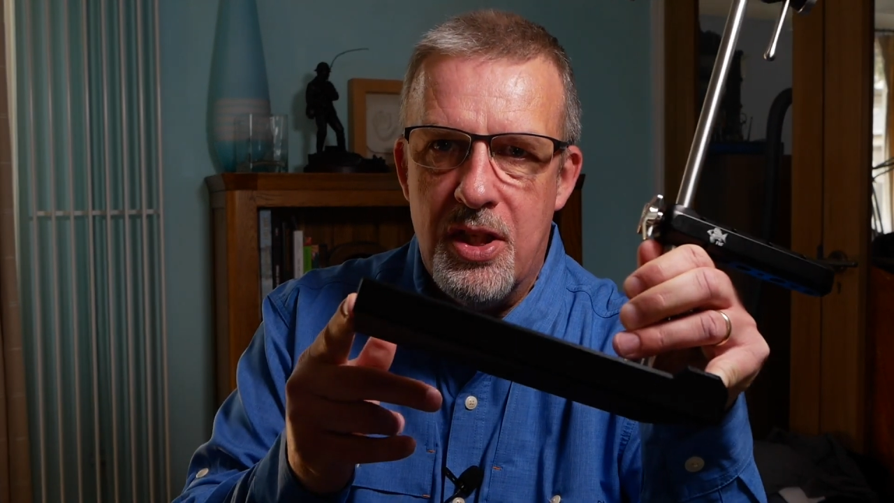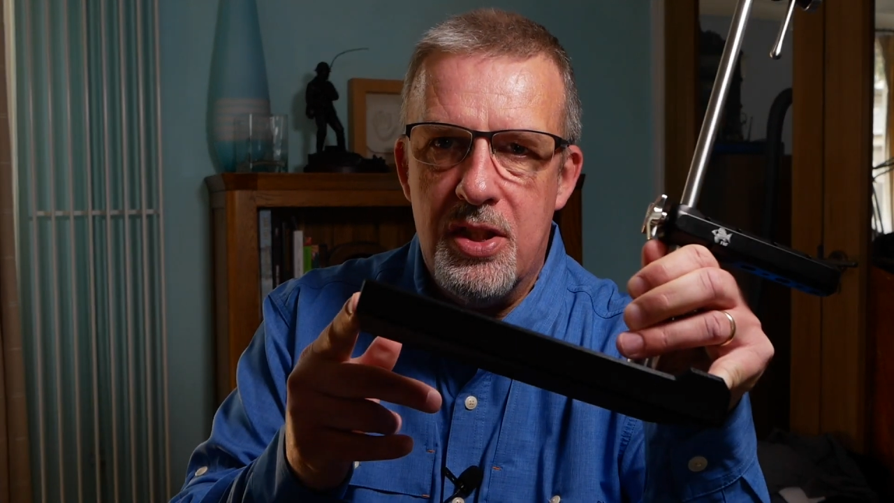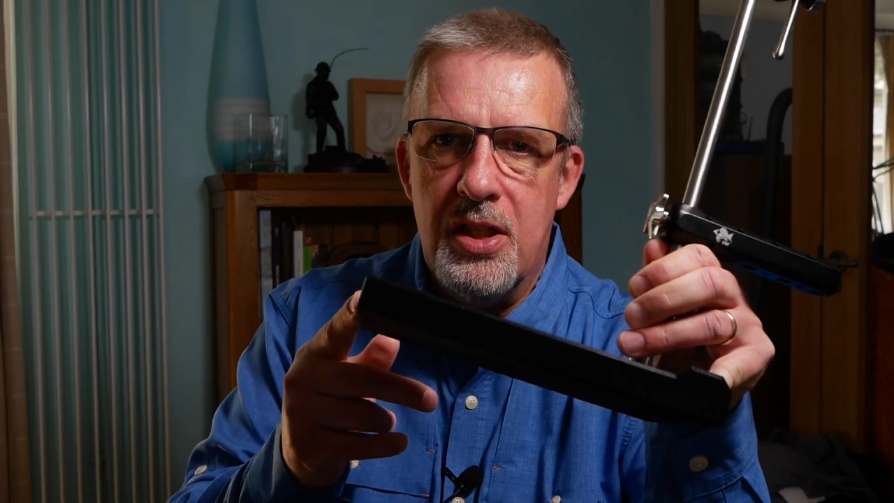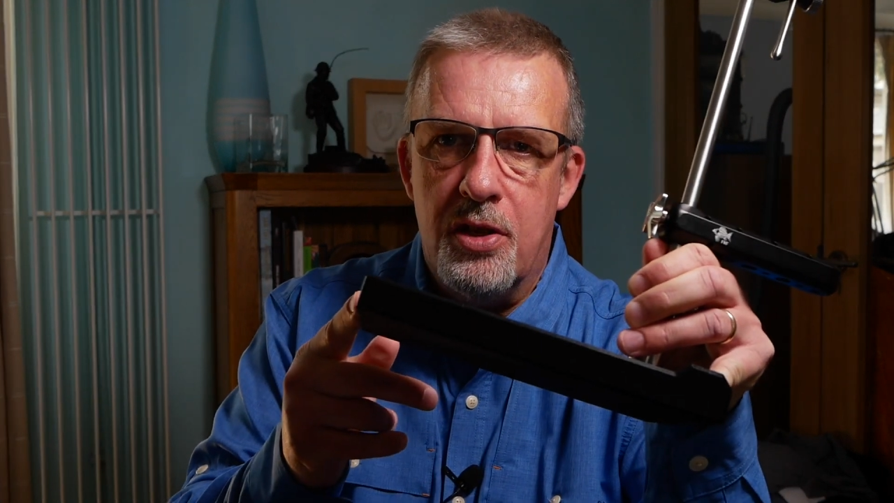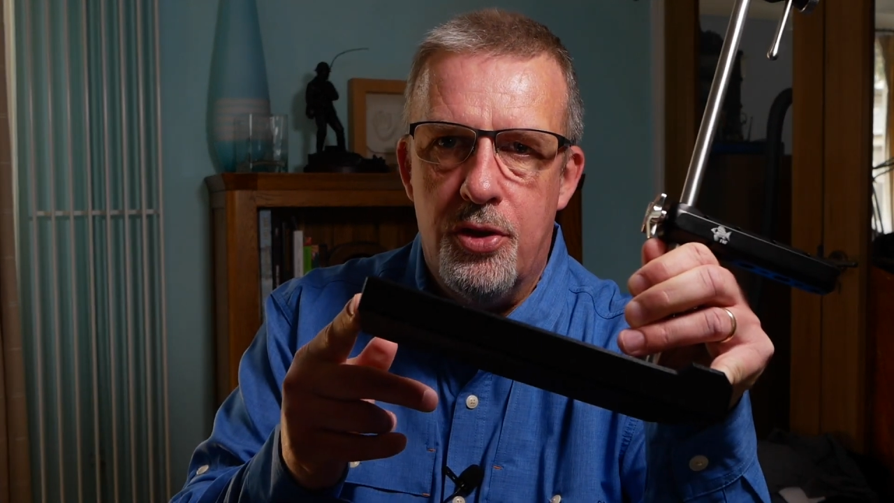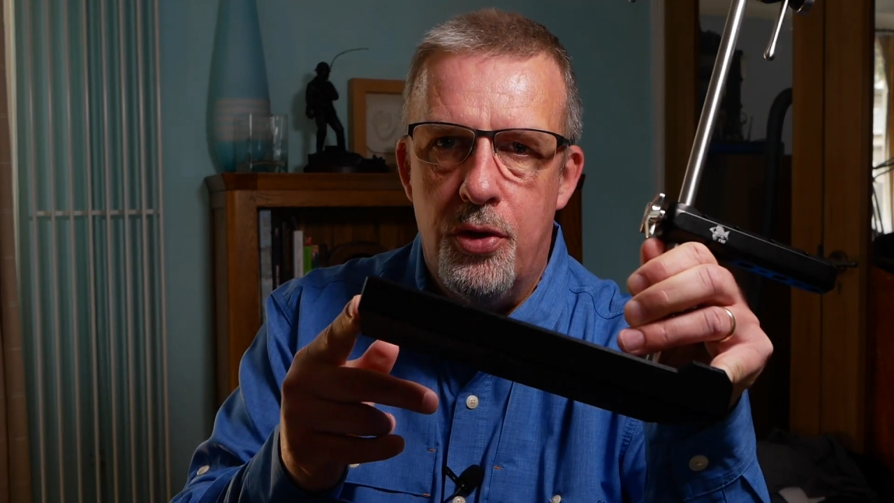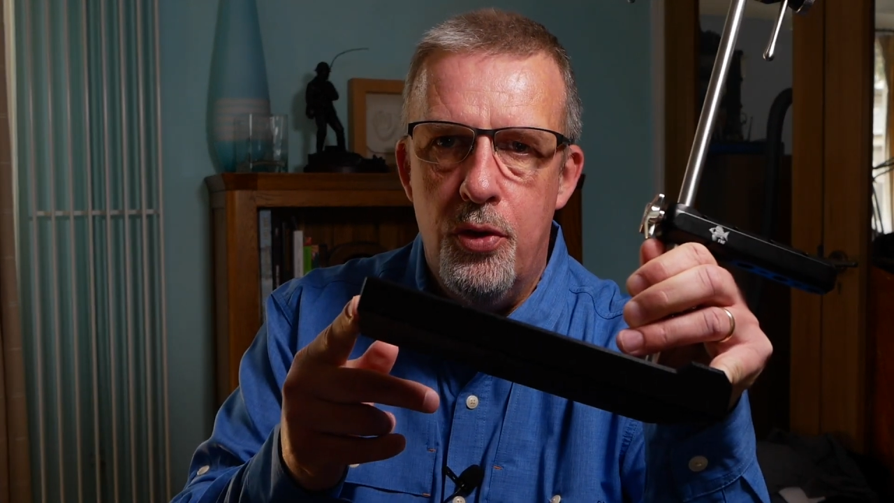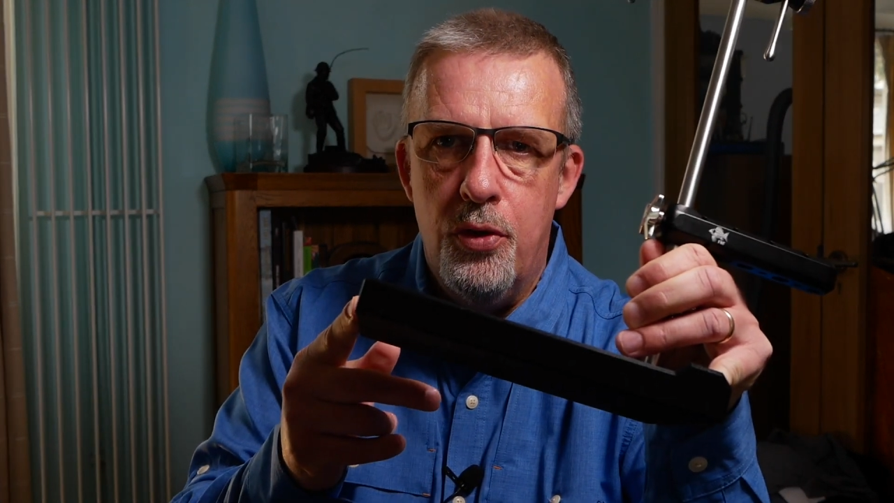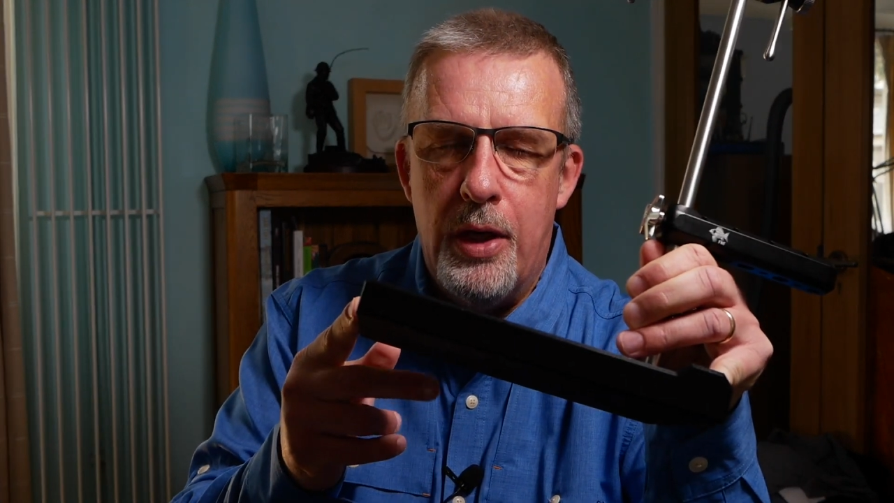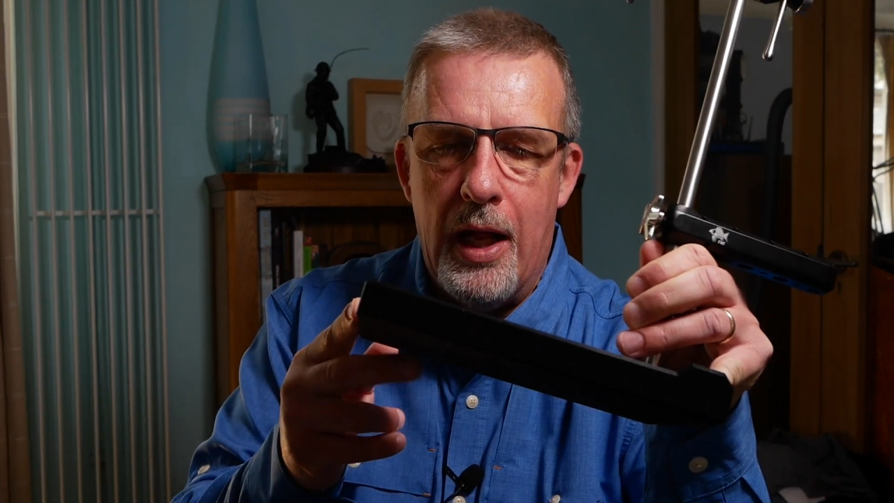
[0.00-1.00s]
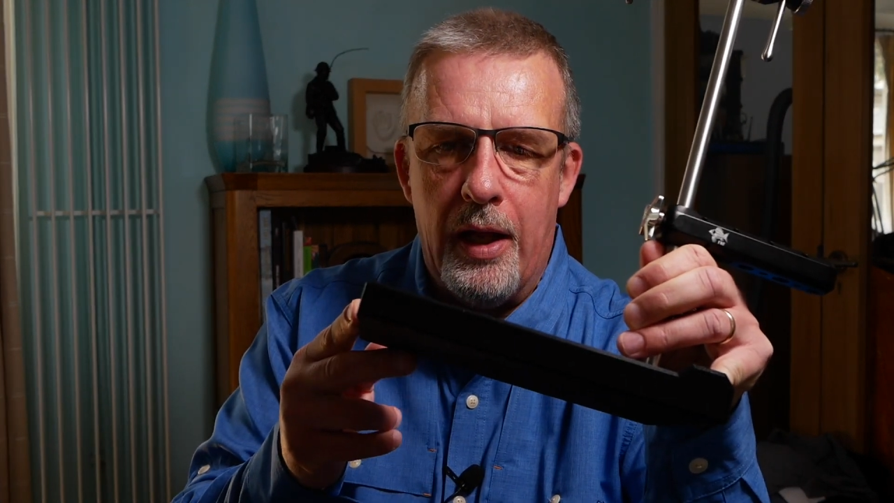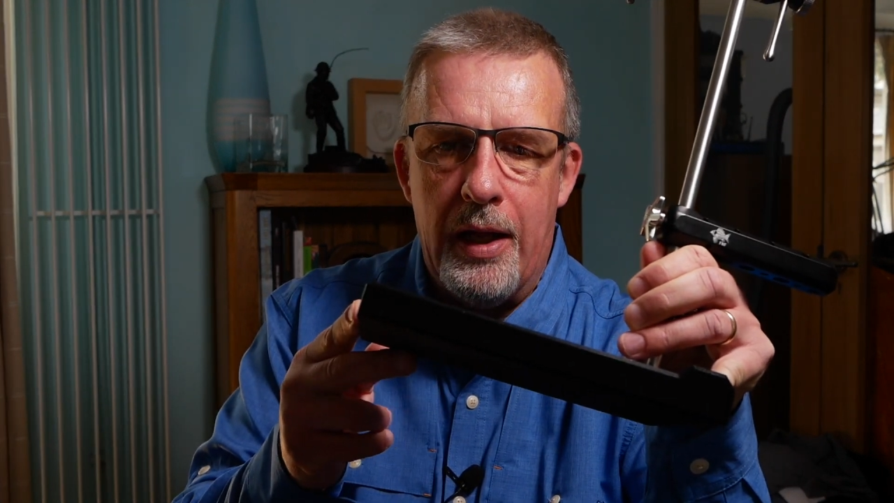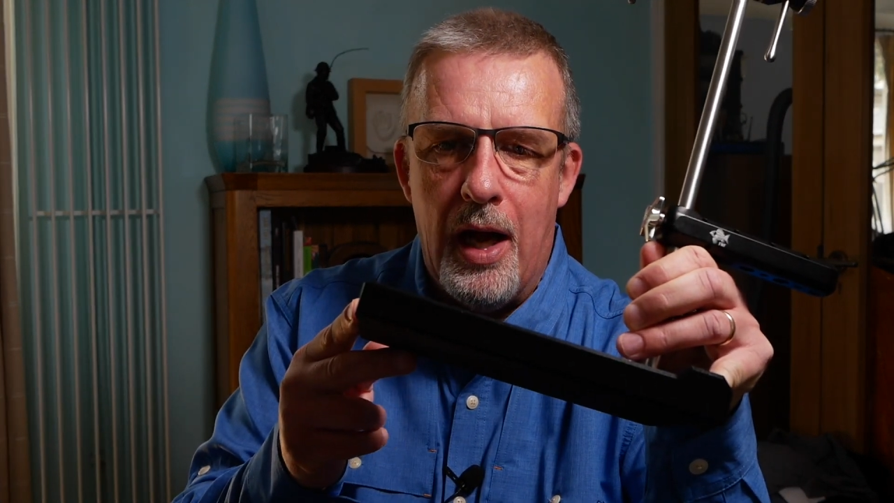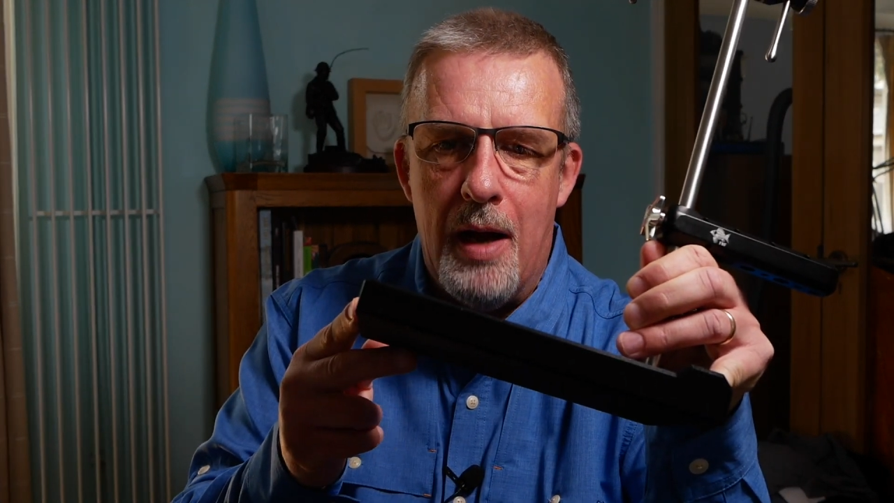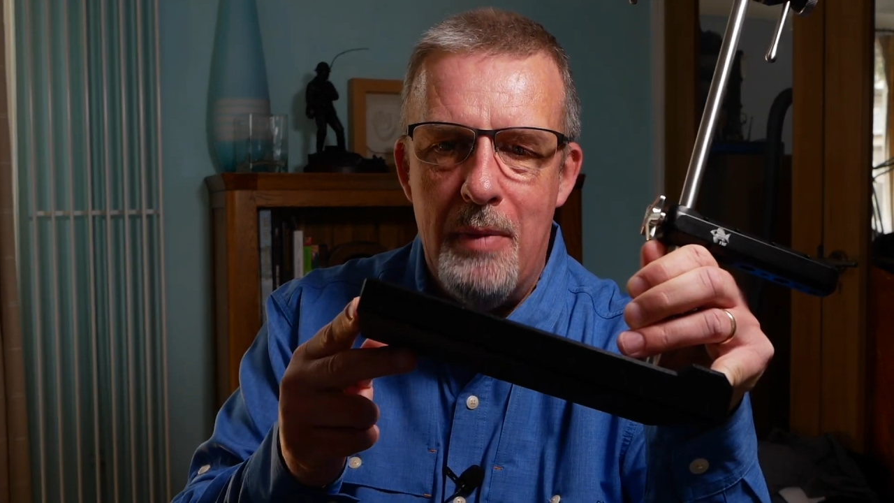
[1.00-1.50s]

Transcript: This is a 2 kilogram